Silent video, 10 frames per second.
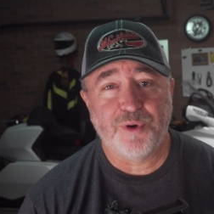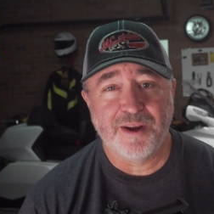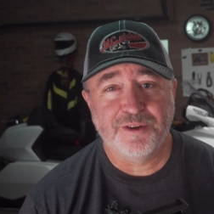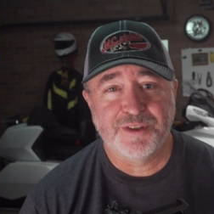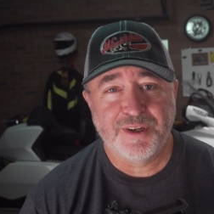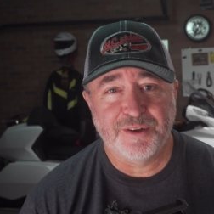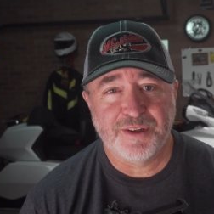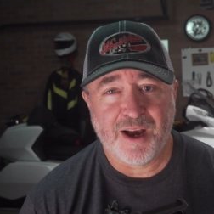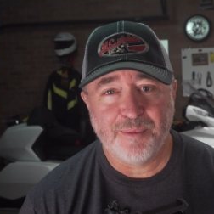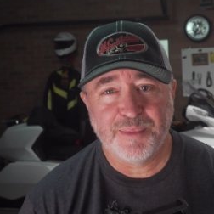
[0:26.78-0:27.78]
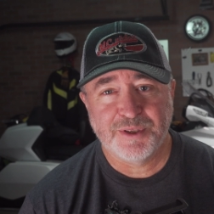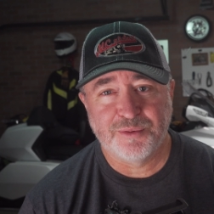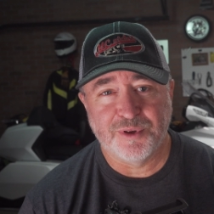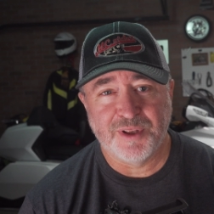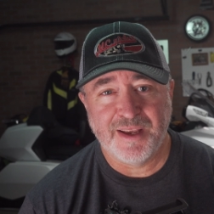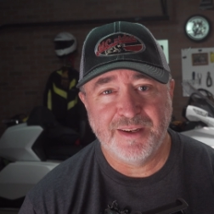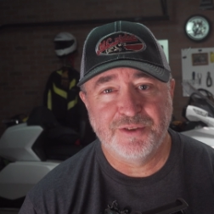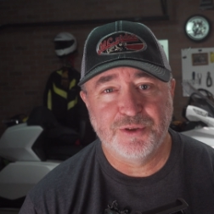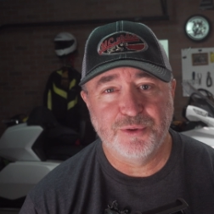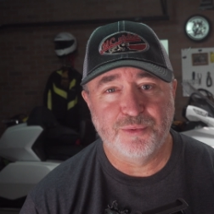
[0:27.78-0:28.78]
riders hear topics related
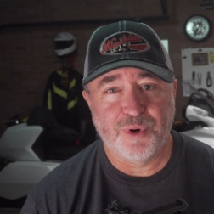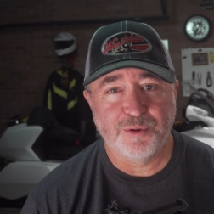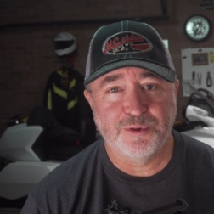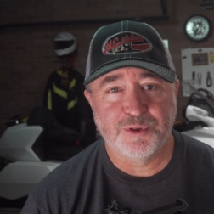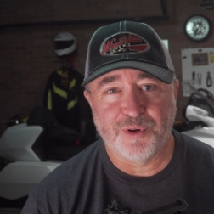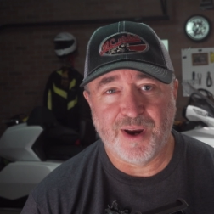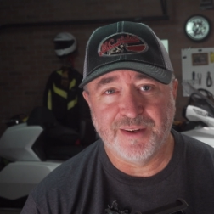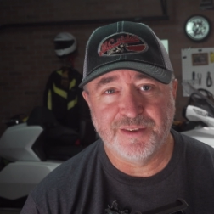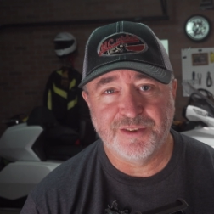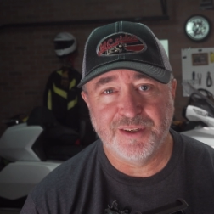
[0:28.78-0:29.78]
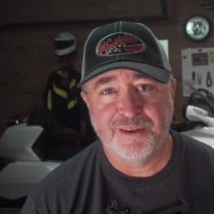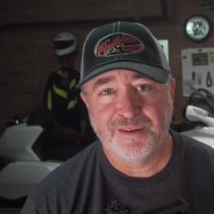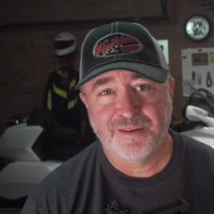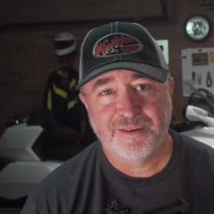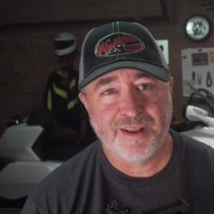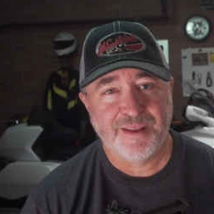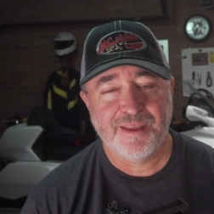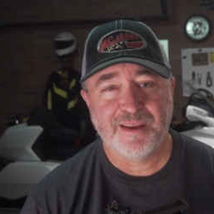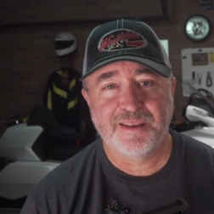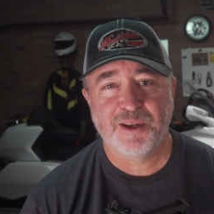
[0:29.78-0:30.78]
to road strategy. They
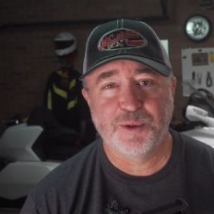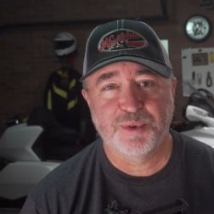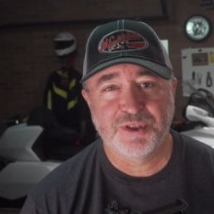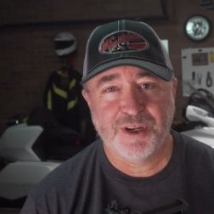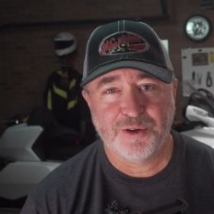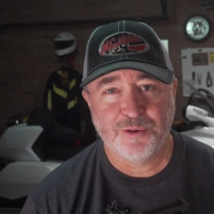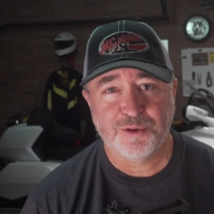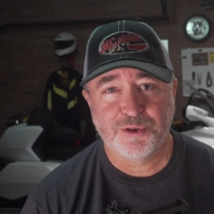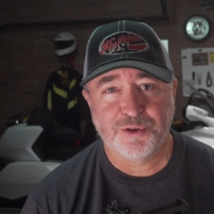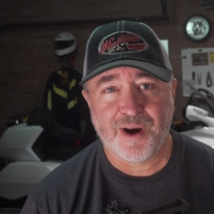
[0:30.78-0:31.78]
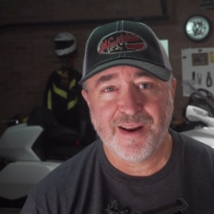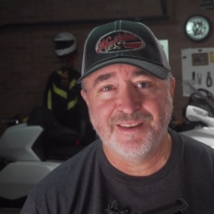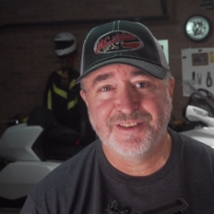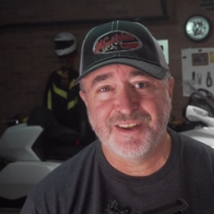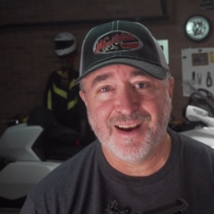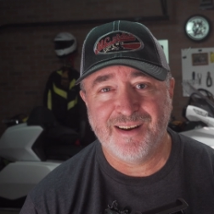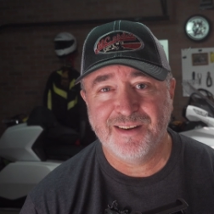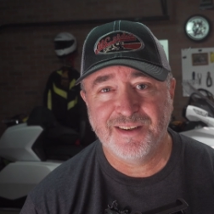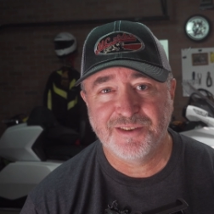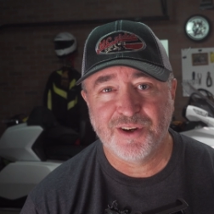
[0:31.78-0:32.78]
think that a particular strategy
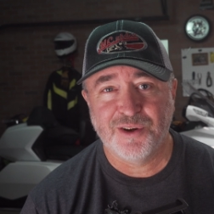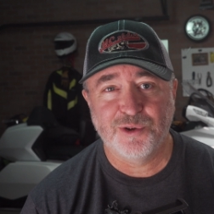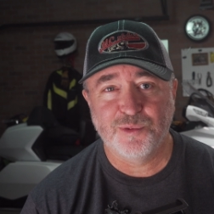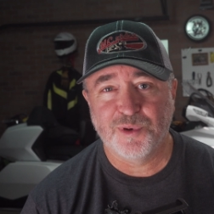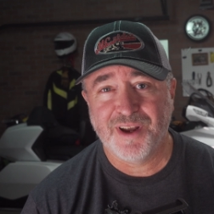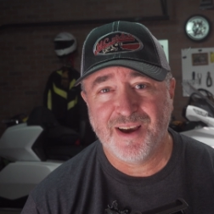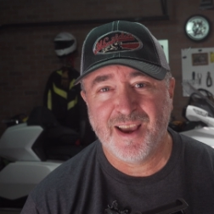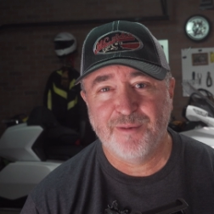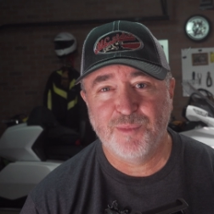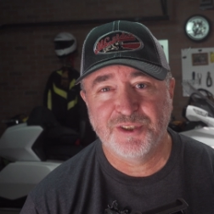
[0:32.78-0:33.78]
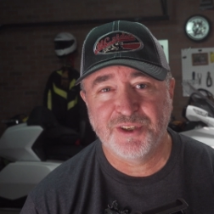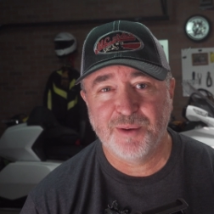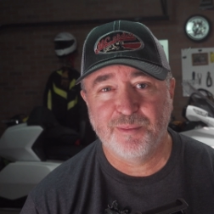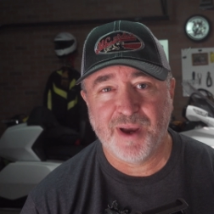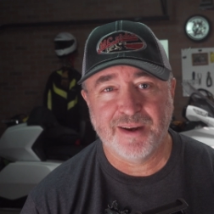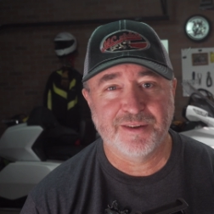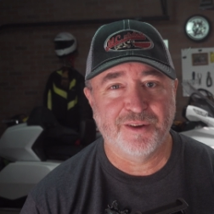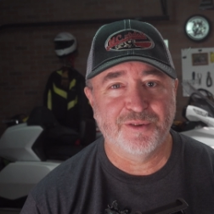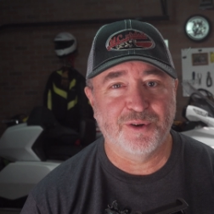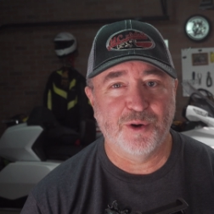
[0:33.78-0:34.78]
on its own will not have much impact
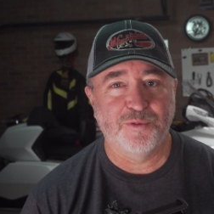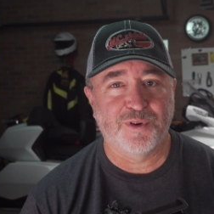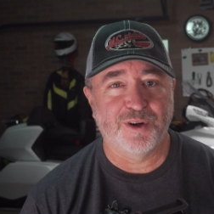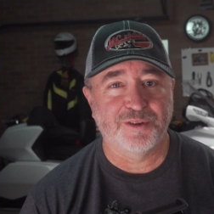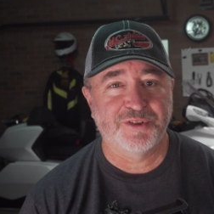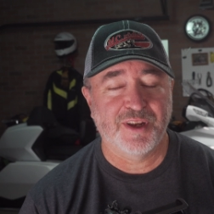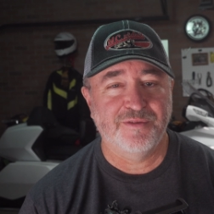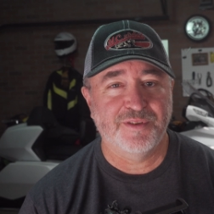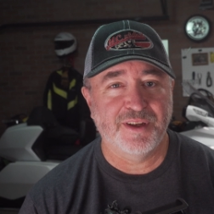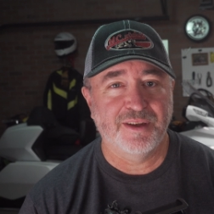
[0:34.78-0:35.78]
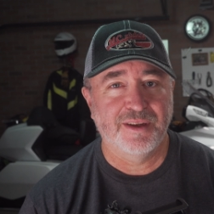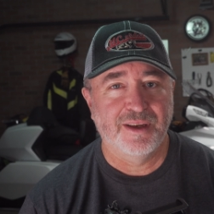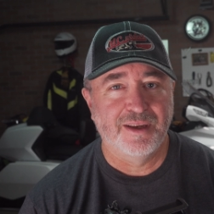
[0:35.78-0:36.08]
on their overall safety.